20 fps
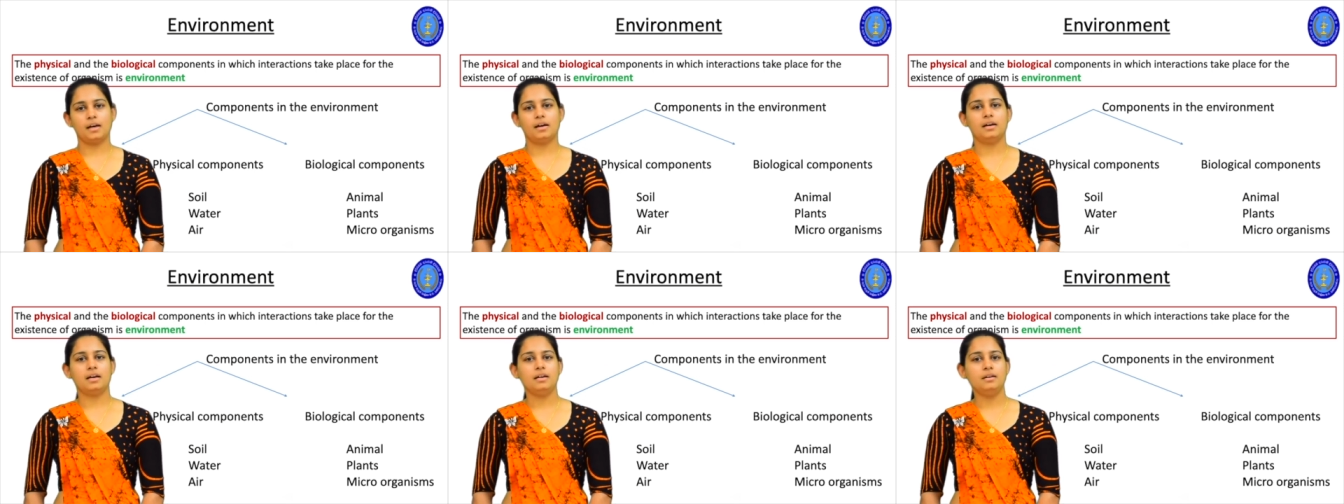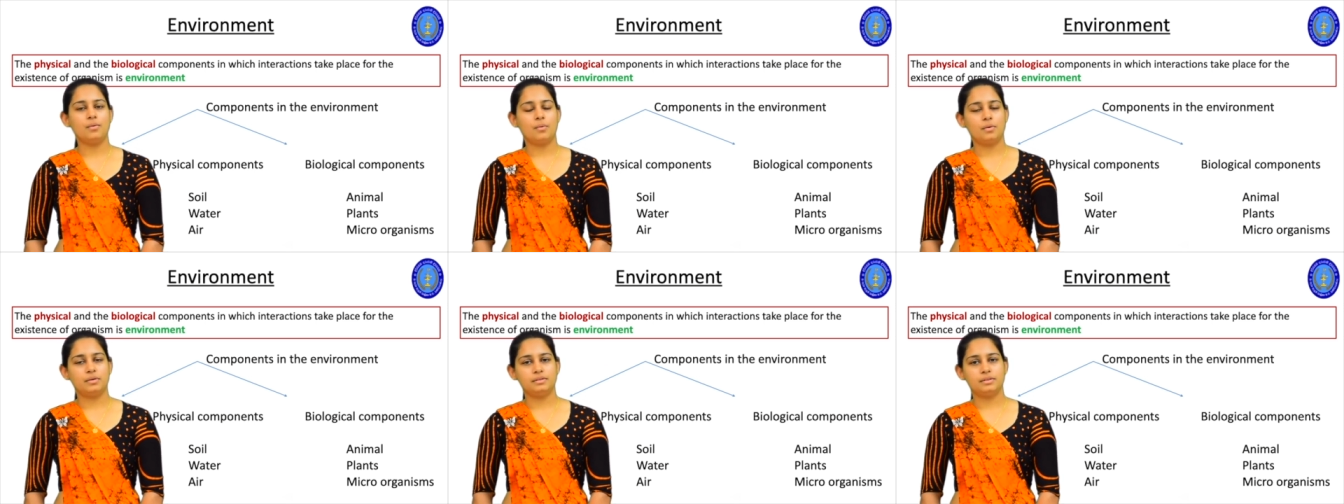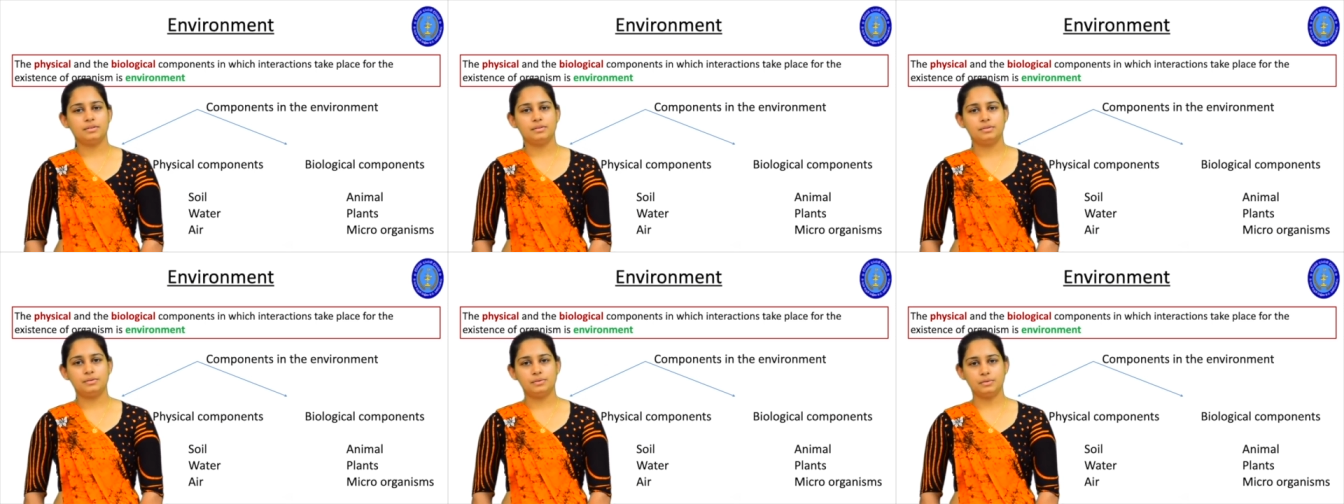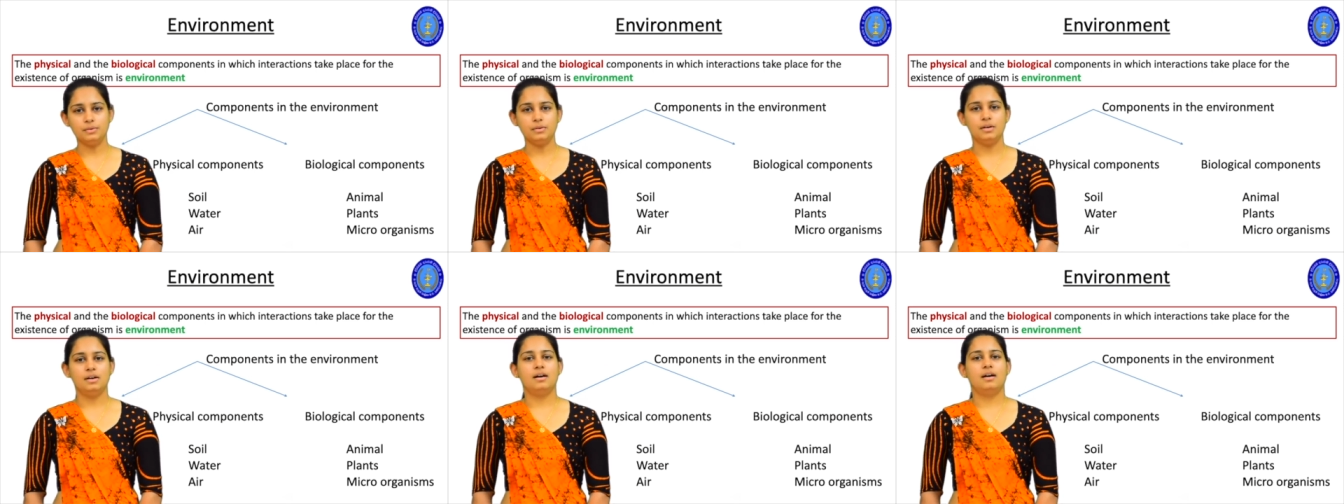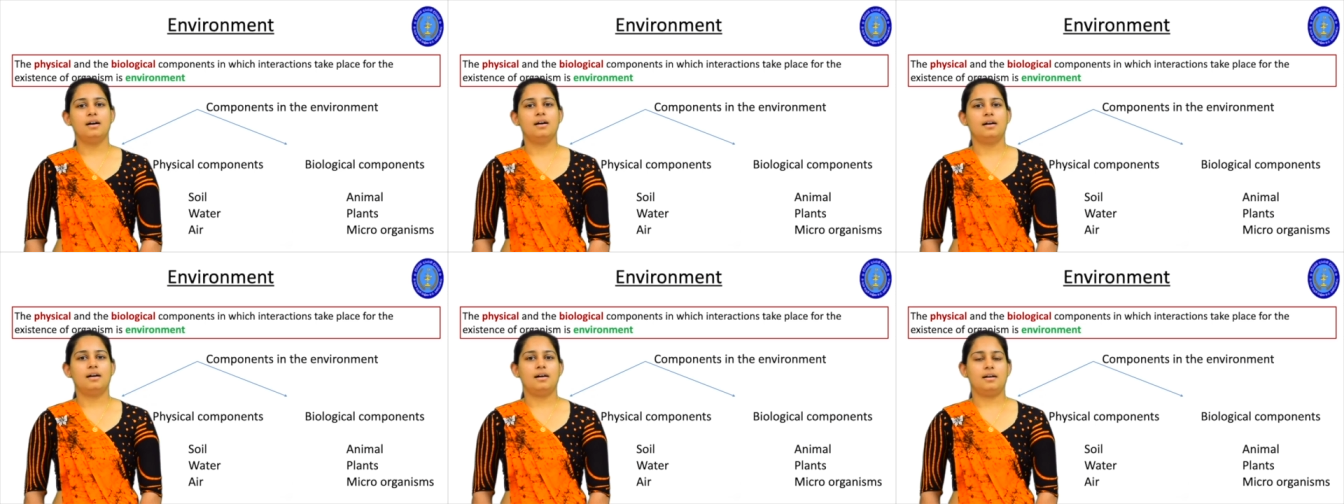in order to
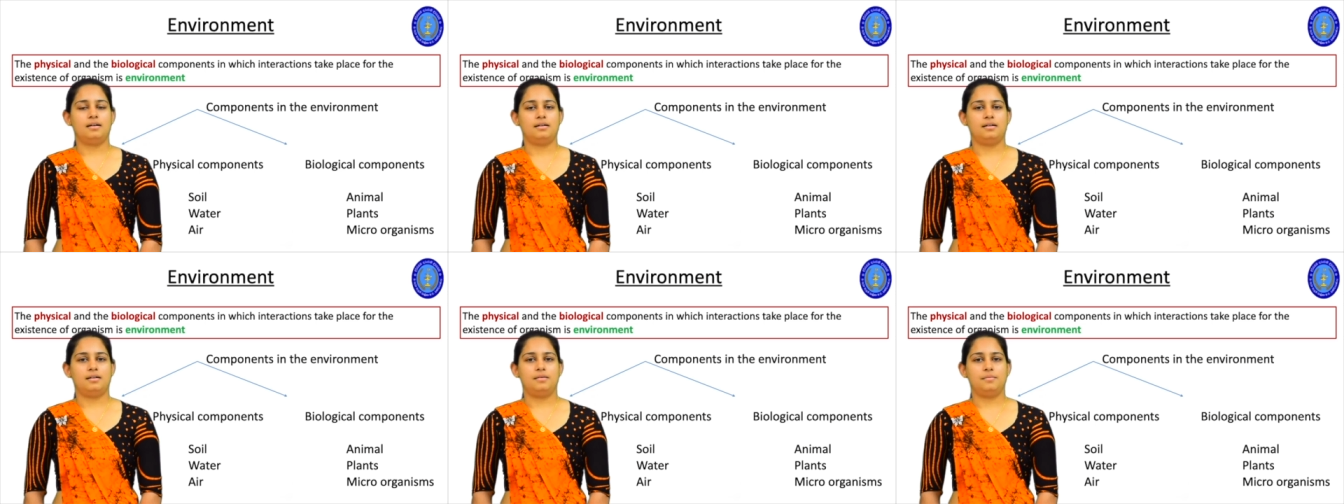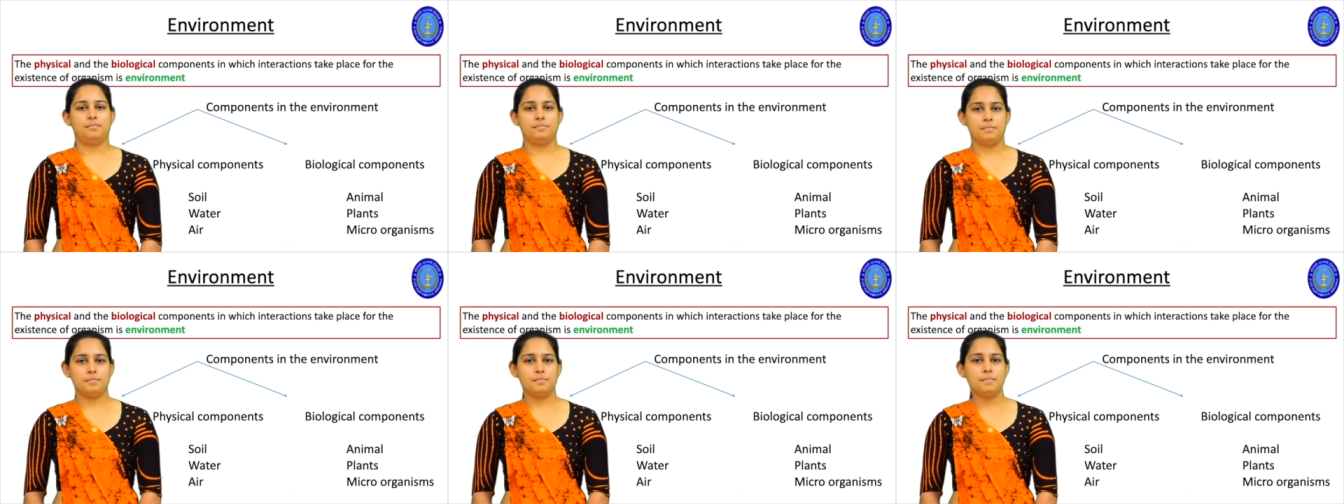uh,